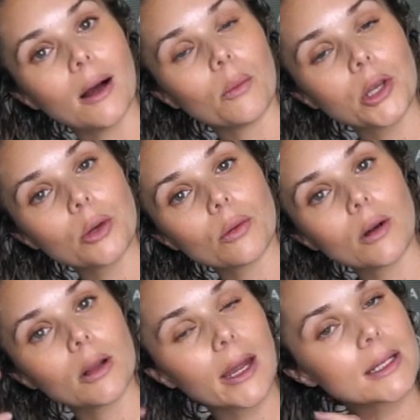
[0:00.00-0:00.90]
when you
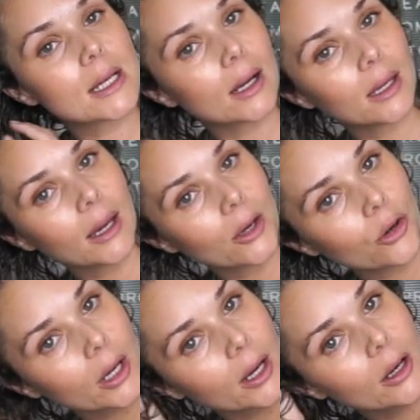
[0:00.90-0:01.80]
are like tugging at
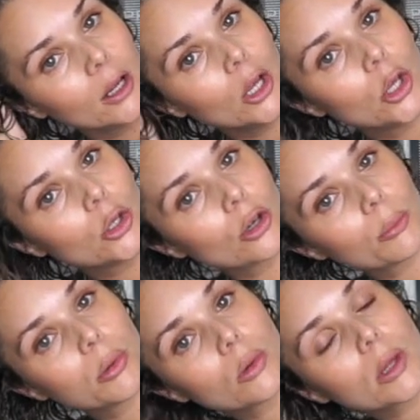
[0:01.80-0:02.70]
your hair,
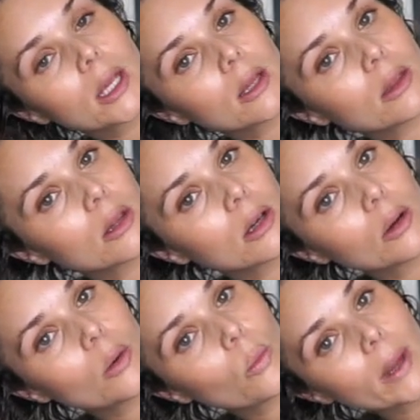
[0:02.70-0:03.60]
you're pulling
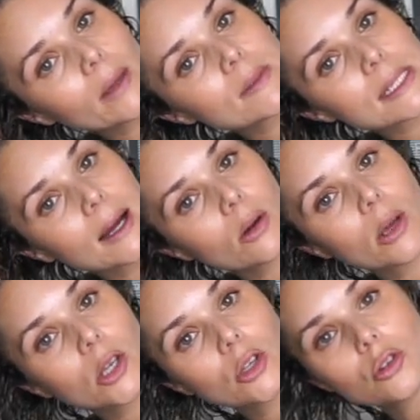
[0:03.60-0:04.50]
the waves
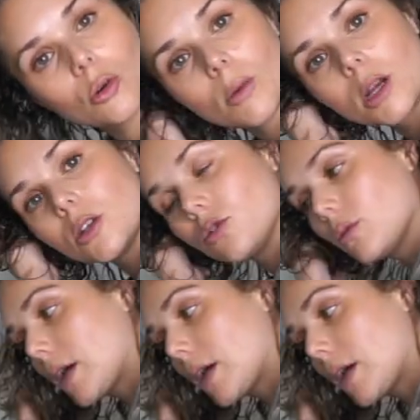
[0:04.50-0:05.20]
out and you don't want to do